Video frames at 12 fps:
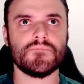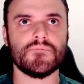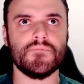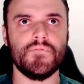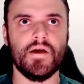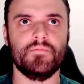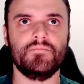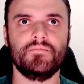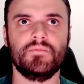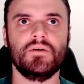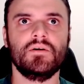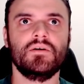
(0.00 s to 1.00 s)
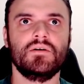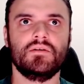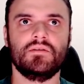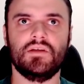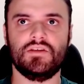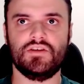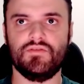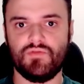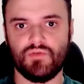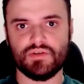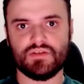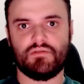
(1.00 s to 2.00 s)
Yeah, the div
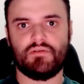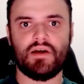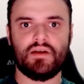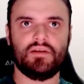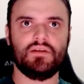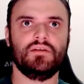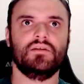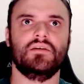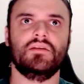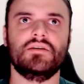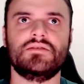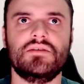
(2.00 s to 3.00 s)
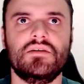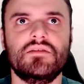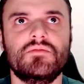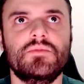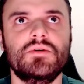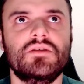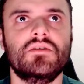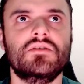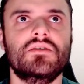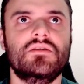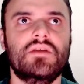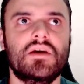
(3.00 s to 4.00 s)
was already in the center, but not
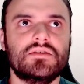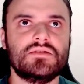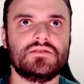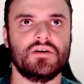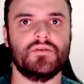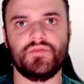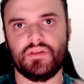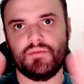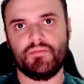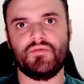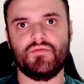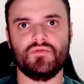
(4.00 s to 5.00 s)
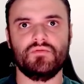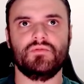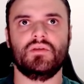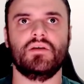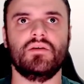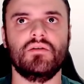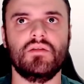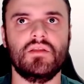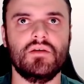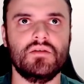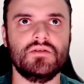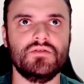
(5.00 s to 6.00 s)
the text itself. In the
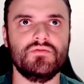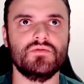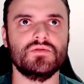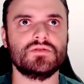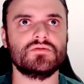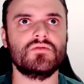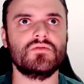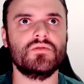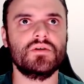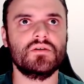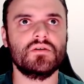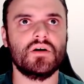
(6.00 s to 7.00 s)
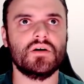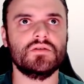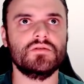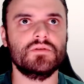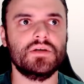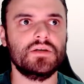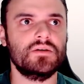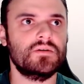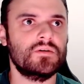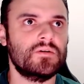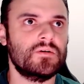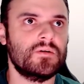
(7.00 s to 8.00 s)
div was growing all the way.
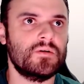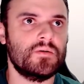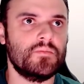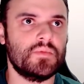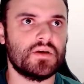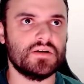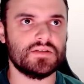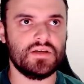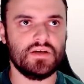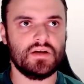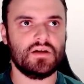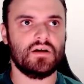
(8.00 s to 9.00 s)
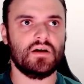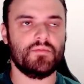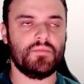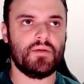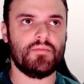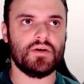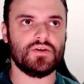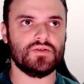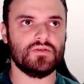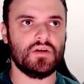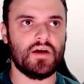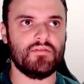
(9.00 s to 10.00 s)
Because here, maybe I
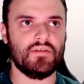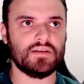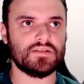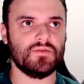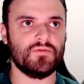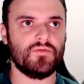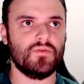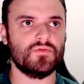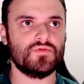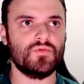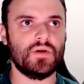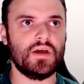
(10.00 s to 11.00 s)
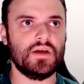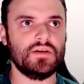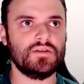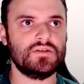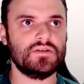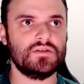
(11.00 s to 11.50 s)
should have like some font weight.